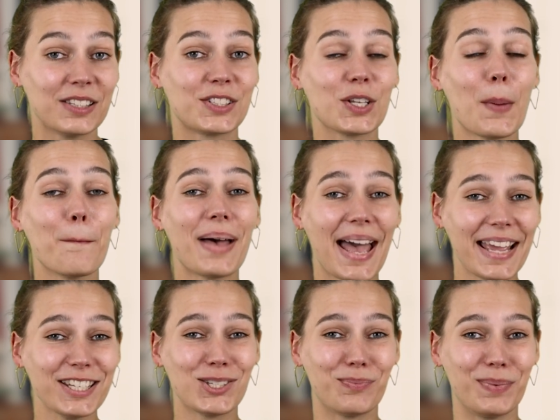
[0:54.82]
Zum
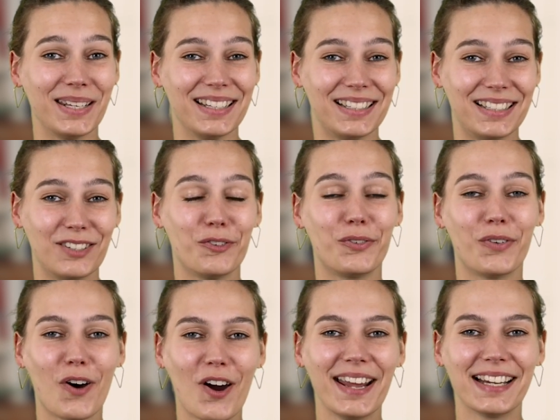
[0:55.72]
Beispiel,
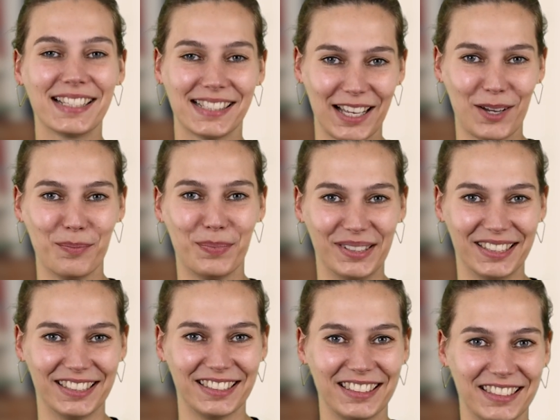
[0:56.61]
for
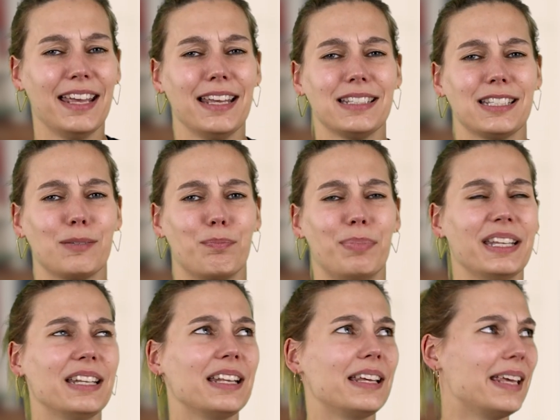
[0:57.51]
example, ich
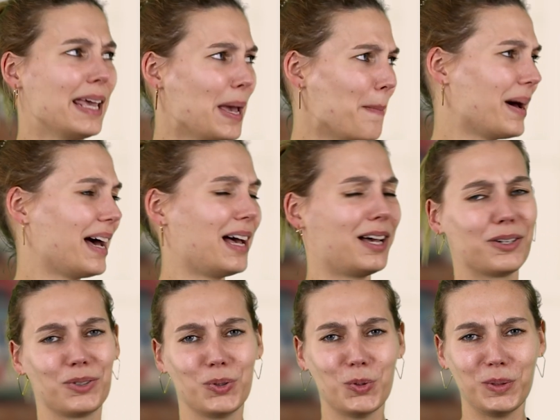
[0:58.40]
bin
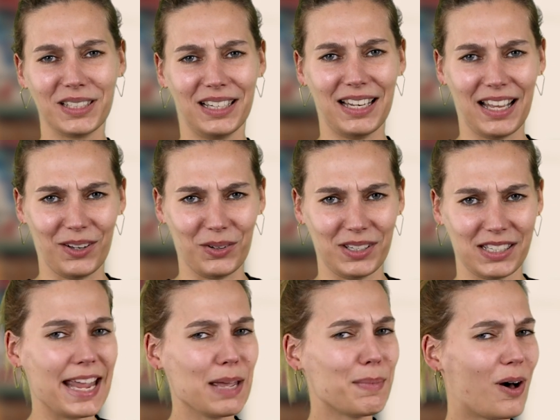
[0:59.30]
immer gut
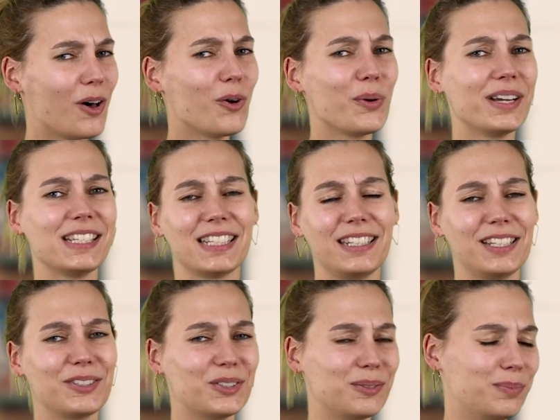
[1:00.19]
gelaunt. I am always in
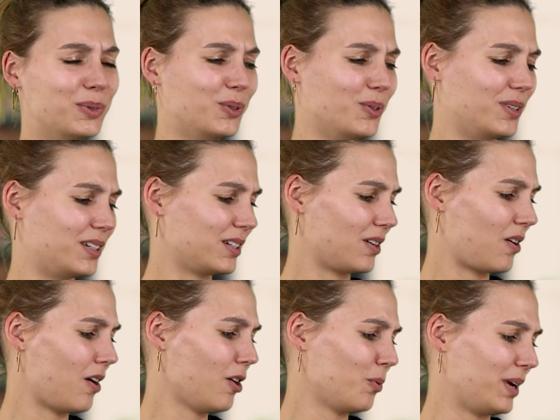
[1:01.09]
a good mood.
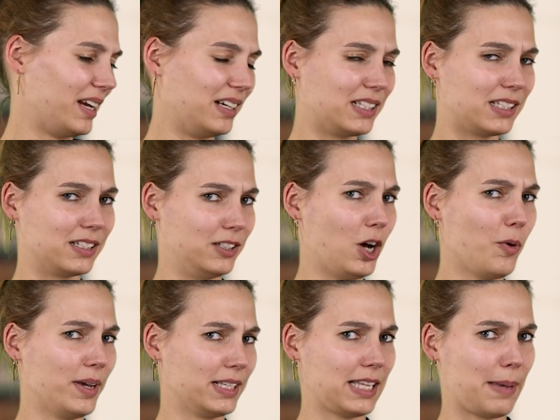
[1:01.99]
Always.
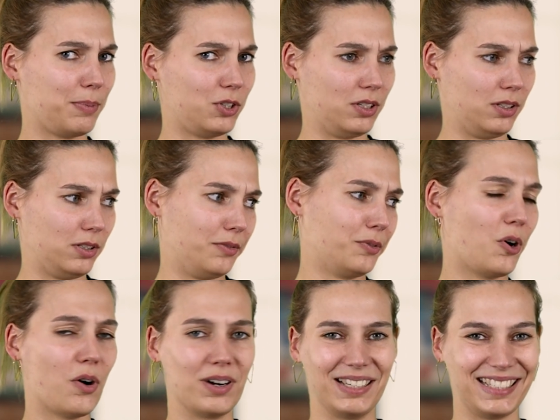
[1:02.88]
No exceptions, of
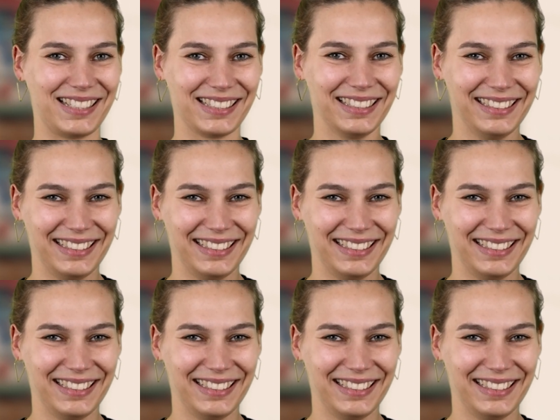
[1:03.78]
course.